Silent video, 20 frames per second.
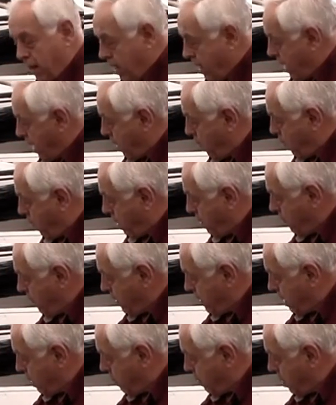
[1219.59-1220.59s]
And what have I
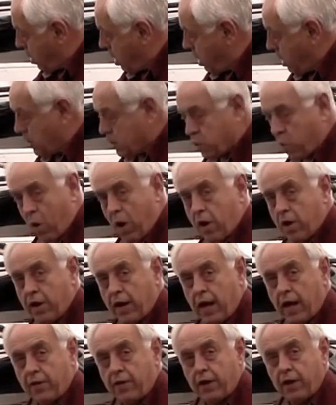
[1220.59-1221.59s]
done with all this water
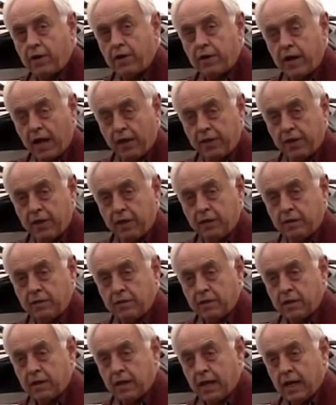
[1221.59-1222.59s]
down there? Nothing.
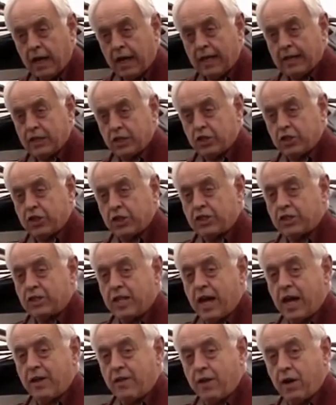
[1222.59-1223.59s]
It just sits
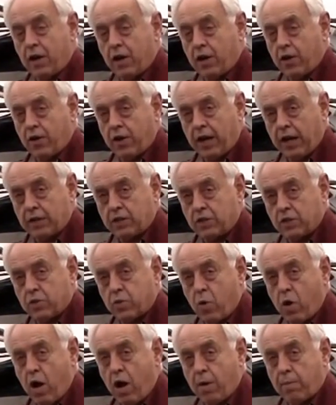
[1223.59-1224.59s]
down there and creates a
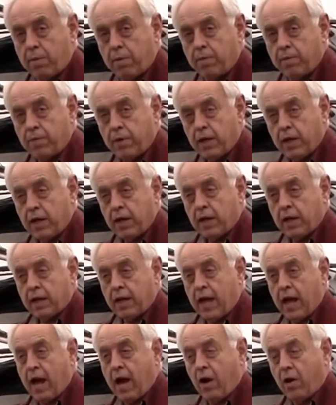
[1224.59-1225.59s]
swamp.
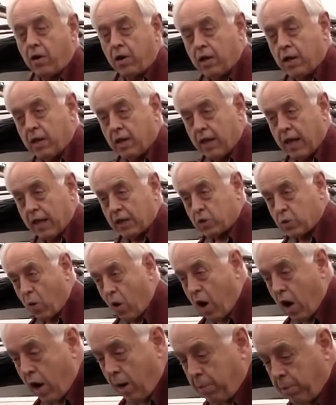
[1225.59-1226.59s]
Now, that
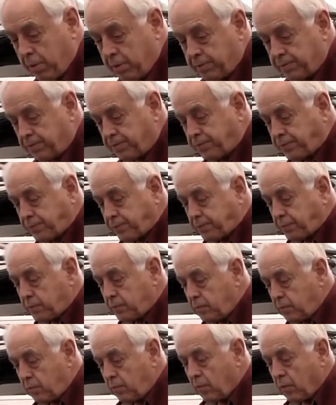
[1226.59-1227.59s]
swamp
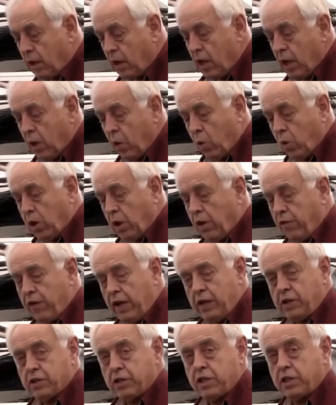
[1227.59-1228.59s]
will
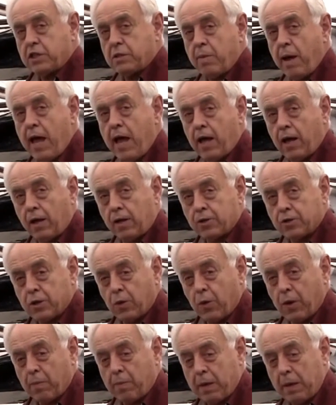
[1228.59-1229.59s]
eventually smell. So
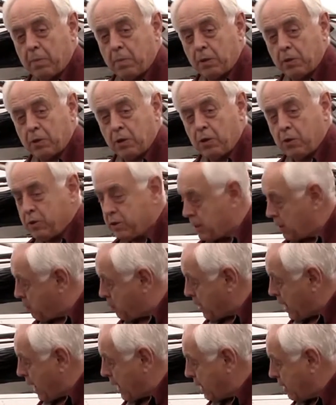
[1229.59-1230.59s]
what people do is they
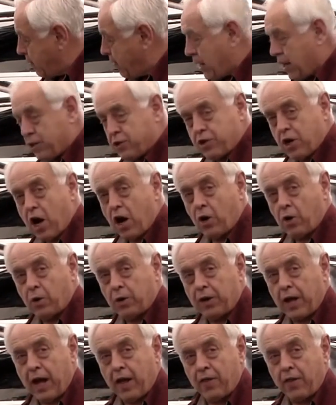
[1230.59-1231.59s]
put activated charcoal
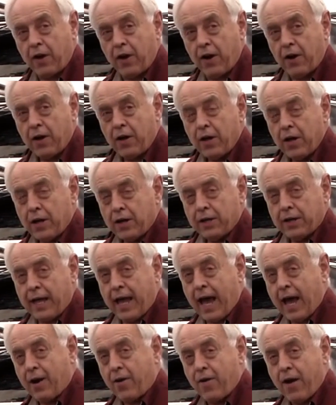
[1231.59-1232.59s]
down there to
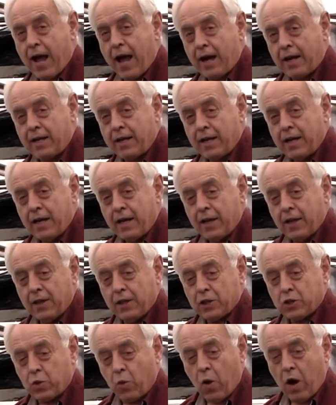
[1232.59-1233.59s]
counteract
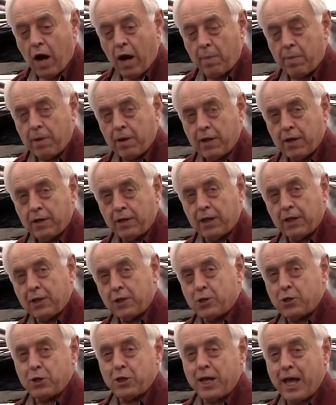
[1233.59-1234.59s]
the swamp that they
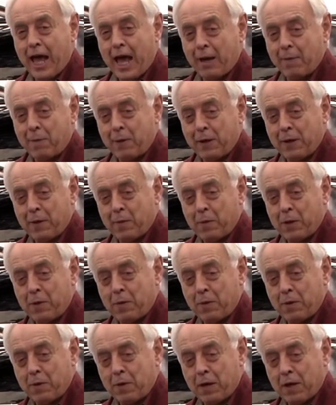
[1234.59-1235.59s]
shouldn't have
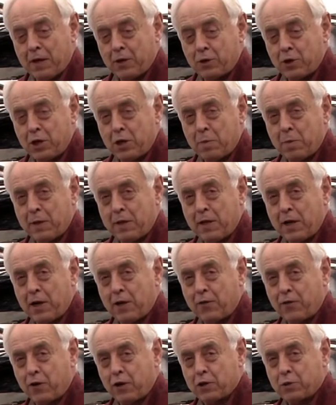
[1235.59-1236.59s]
been there in
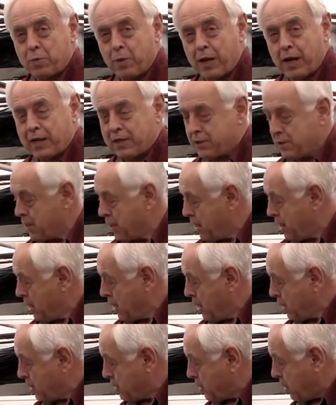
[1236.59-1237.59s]
the first place.
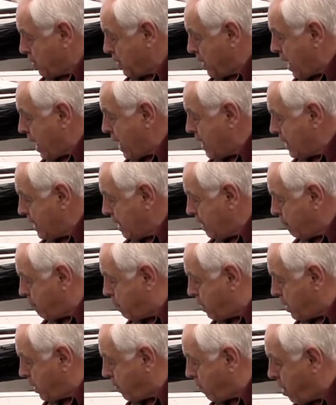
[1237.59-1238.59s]
So the idea of
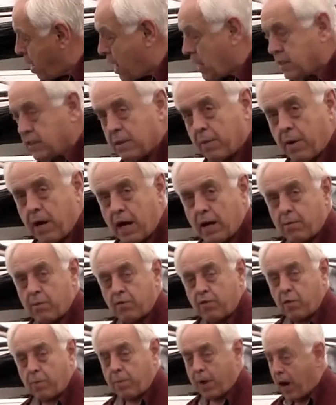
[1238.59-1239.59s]
putting rocks in the bottom
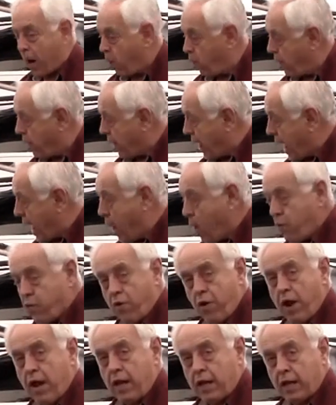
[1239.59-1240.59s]
of a pot without
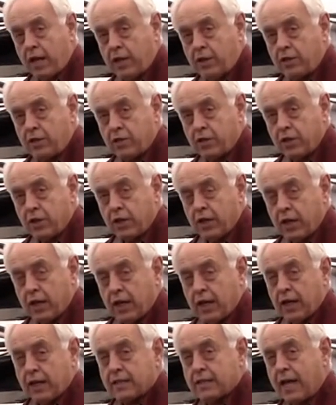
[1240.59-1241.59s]
drainage
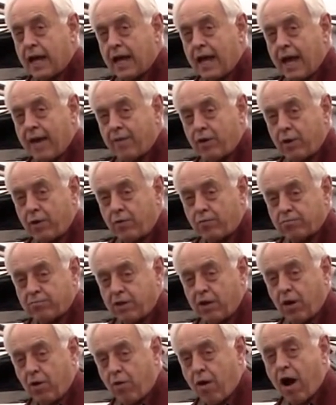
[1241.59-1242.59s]
is like having,
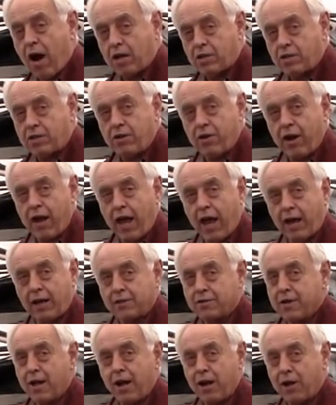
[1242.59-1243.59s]
rocks in your head.
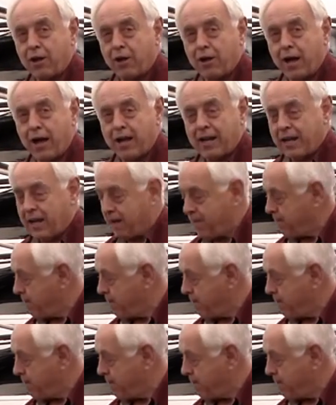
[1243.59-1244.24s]
It's not a good idea.